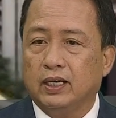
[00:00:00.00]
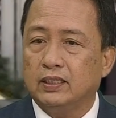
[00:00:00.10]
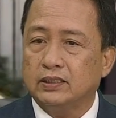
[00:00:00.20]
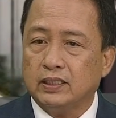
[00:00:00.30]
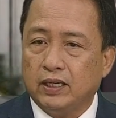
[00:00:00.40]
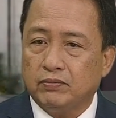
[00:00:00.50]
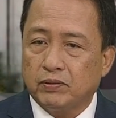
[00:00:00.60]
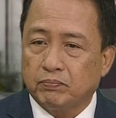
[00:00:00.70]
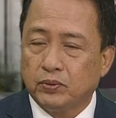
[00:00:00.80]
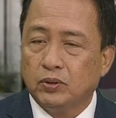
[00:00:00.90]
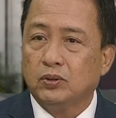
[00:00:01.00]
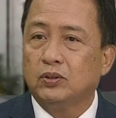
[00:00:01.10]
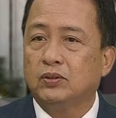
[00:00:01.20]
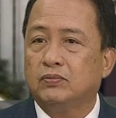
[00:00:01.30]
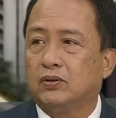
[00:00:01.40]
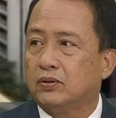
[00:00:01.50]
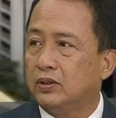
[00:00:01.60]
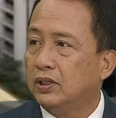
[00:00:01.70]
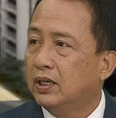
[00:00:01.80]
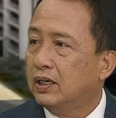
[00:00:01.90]
NSF approved,
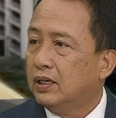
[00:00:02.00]
or